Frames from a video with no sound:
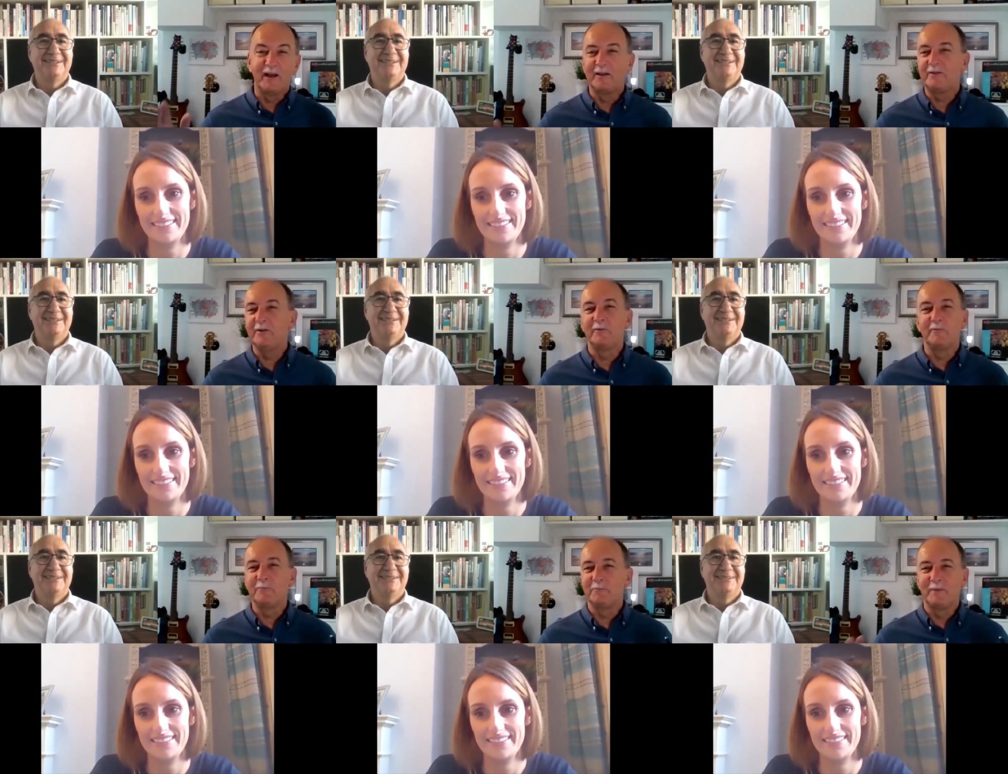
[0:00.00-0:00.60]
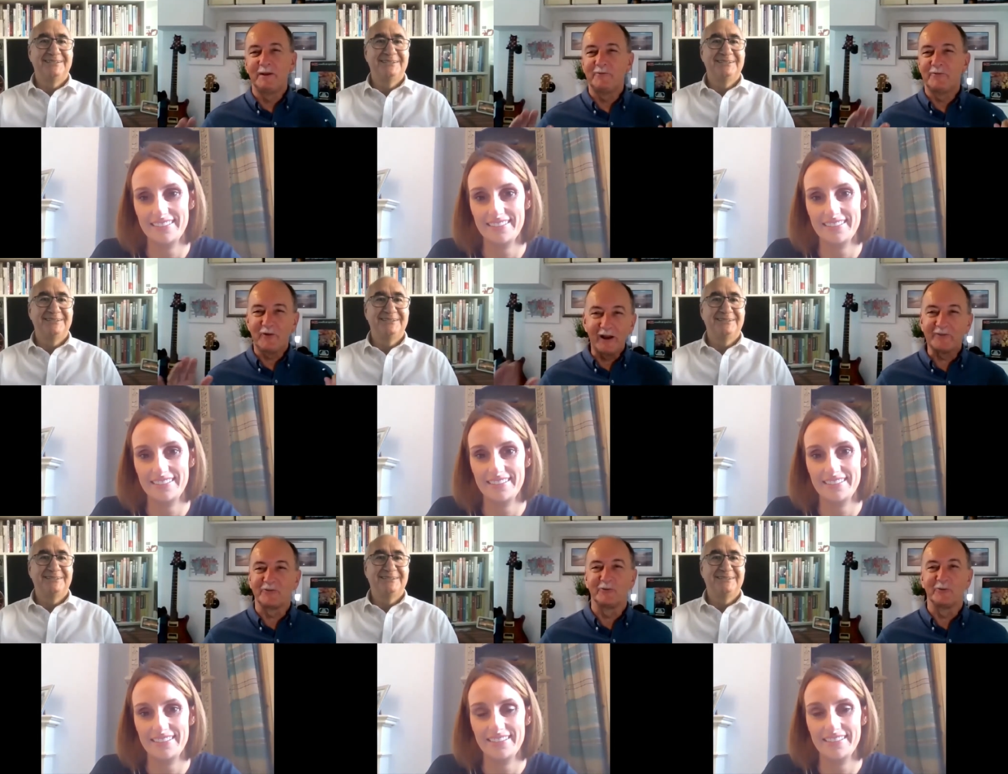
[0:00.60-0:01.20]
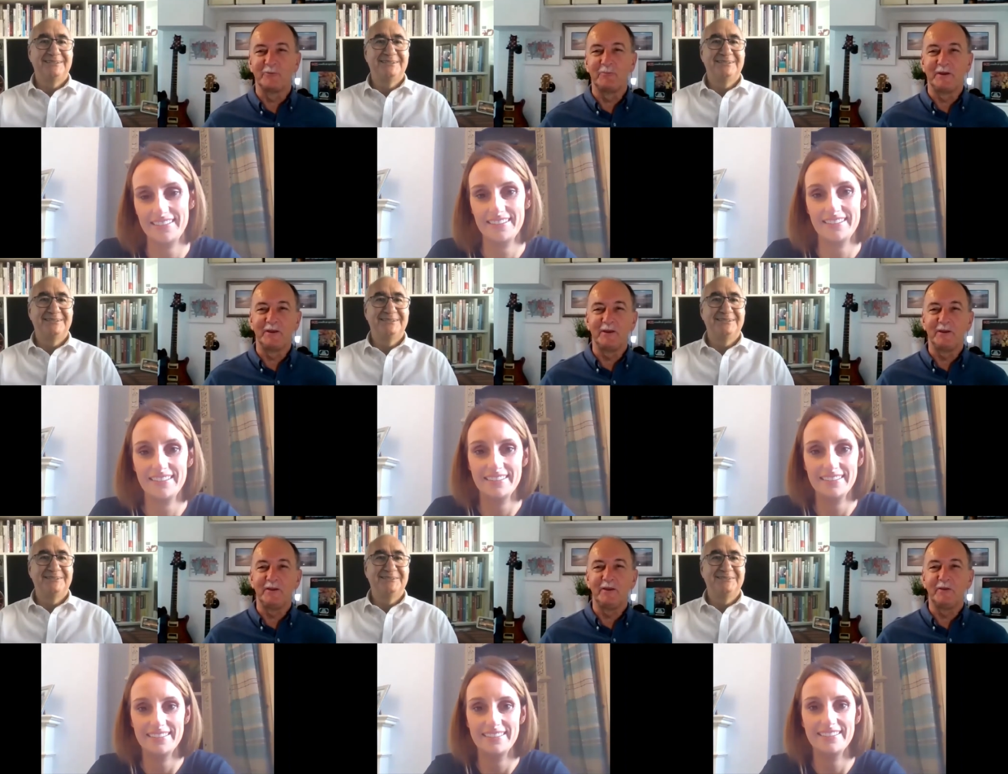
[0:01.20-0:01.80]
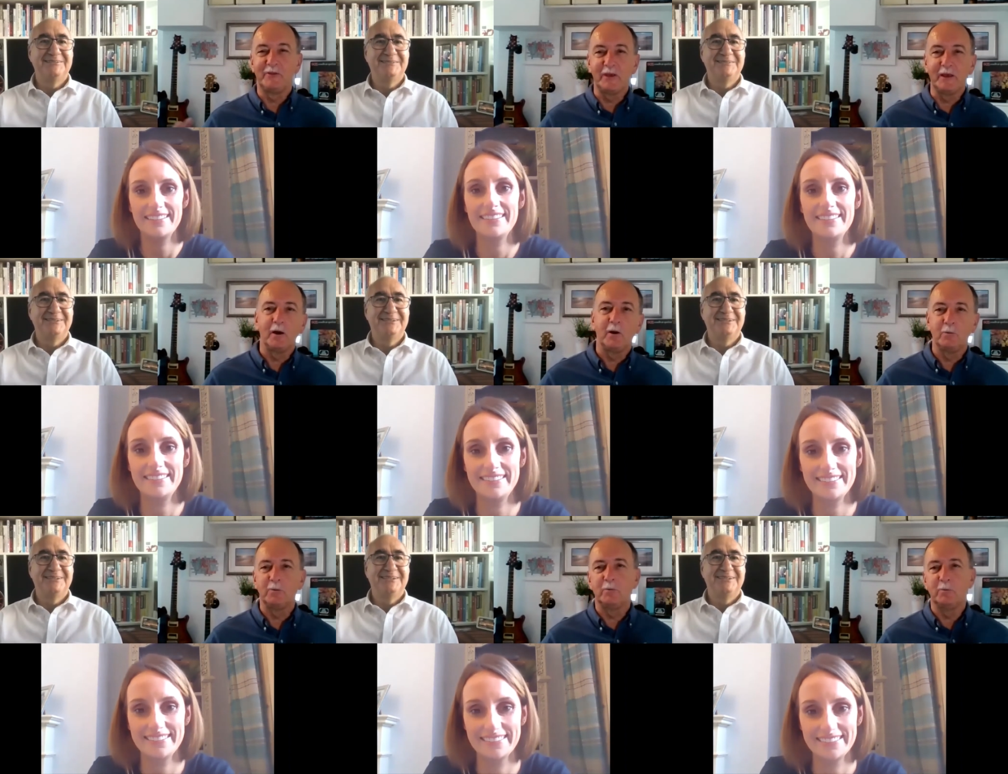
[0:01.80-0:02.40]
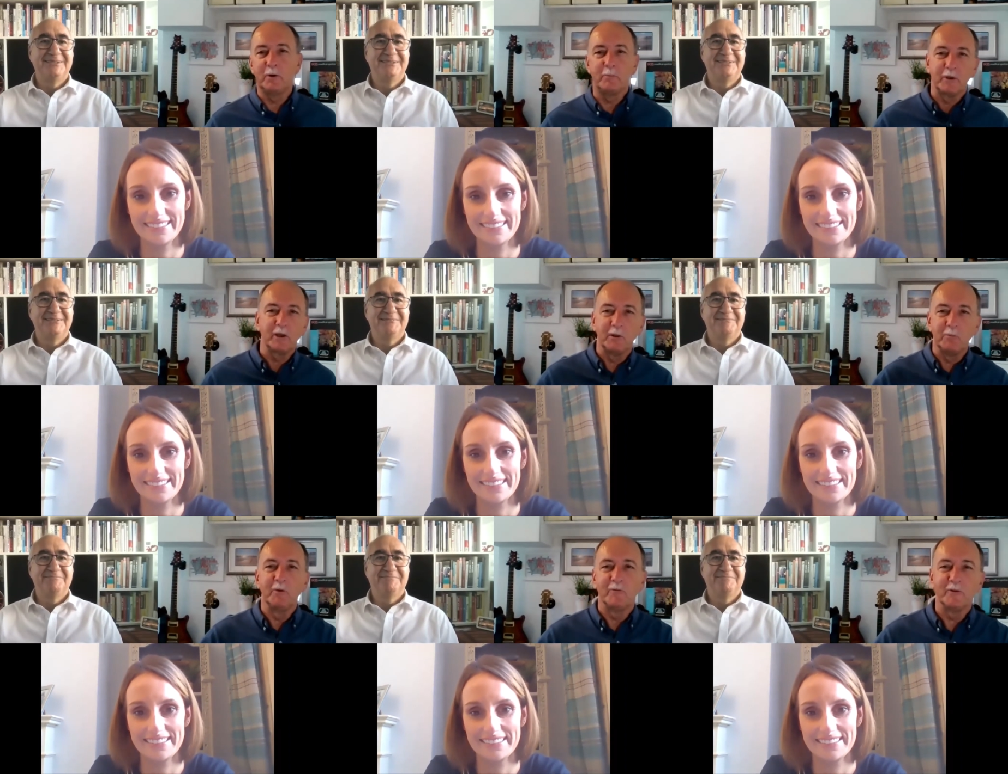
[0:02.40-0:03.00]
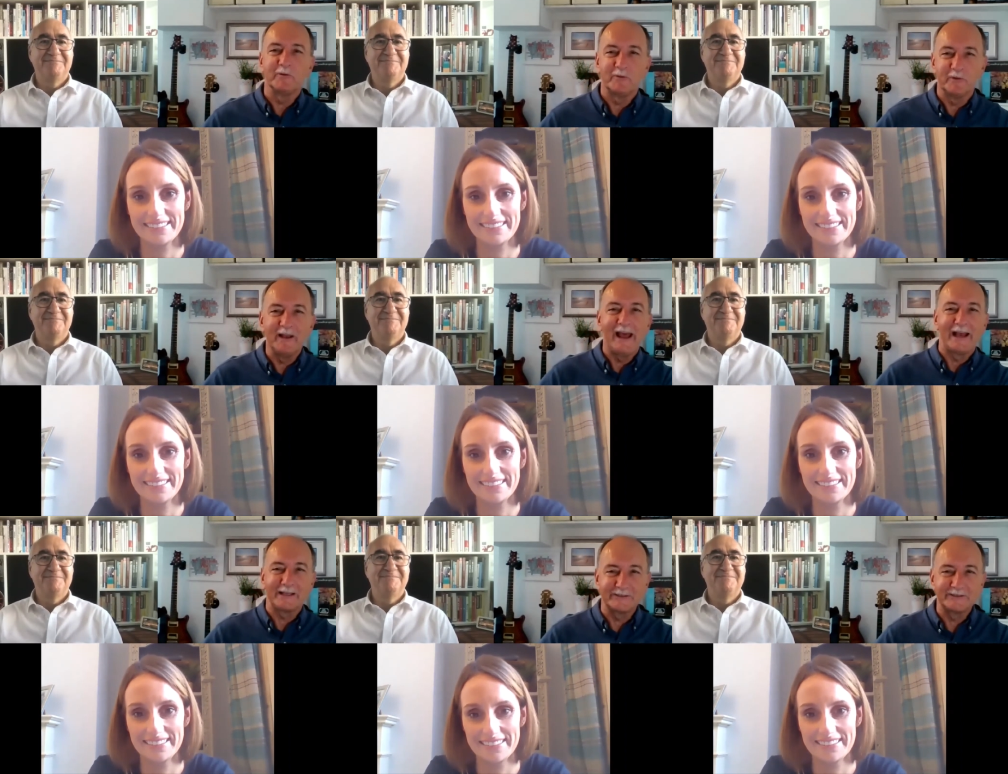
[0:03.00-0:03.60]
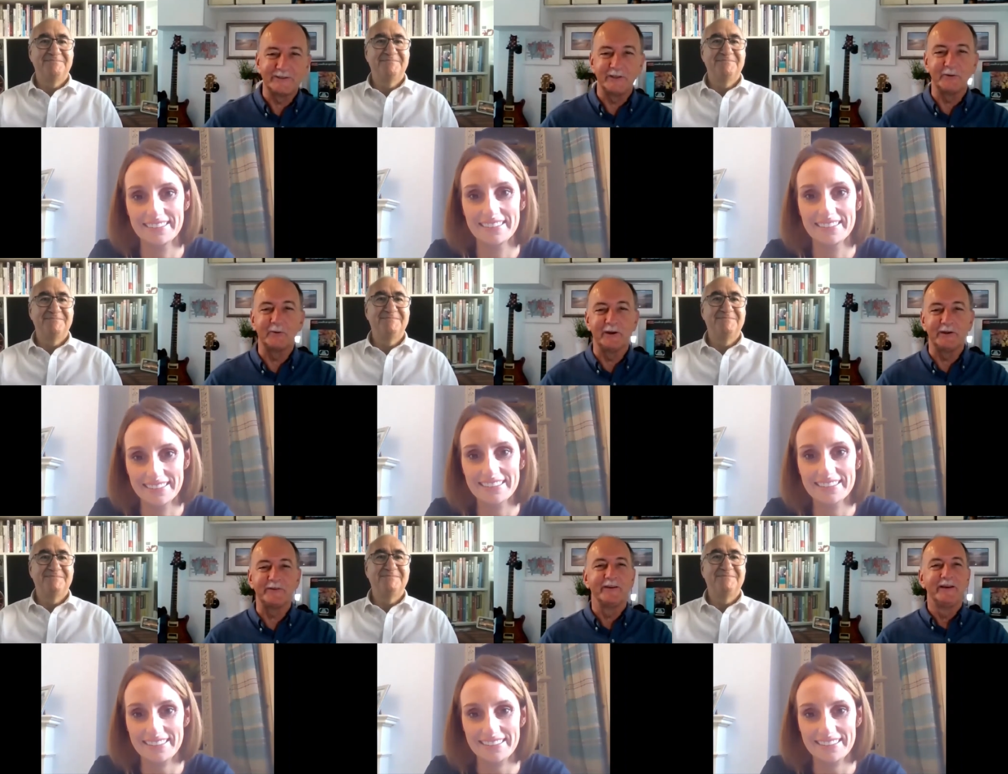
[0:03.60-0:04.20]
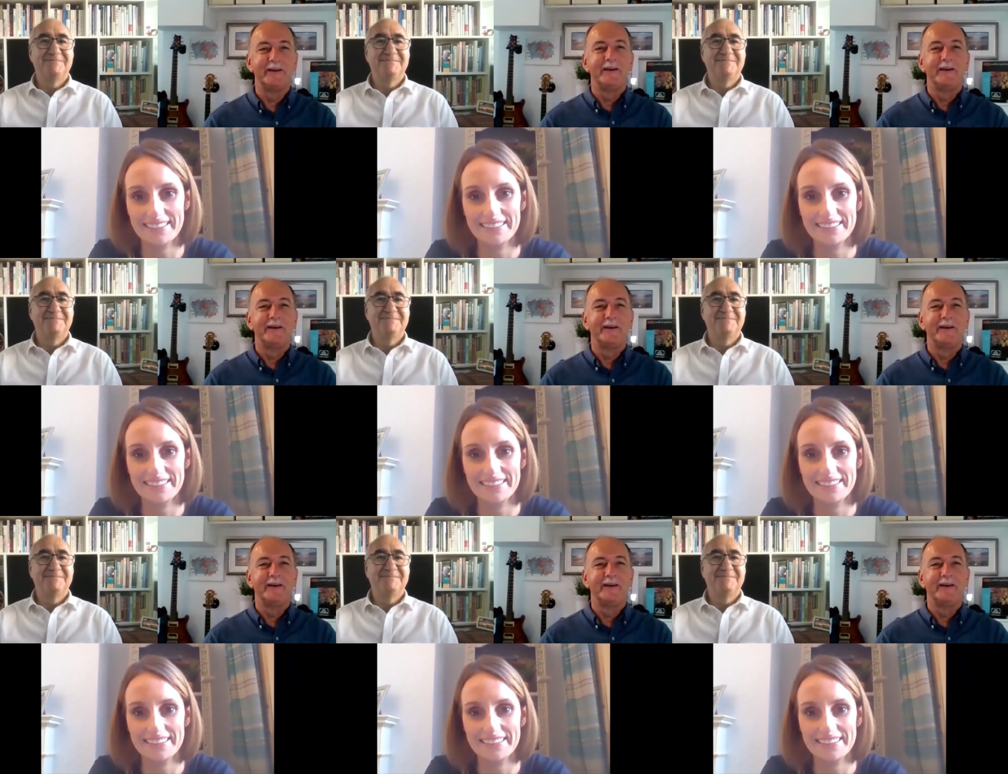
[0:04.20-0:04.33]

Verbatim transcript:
Speaker 1: I don't mean frazzled, but you you think, oh, what are we going to move on to next? You know, whereas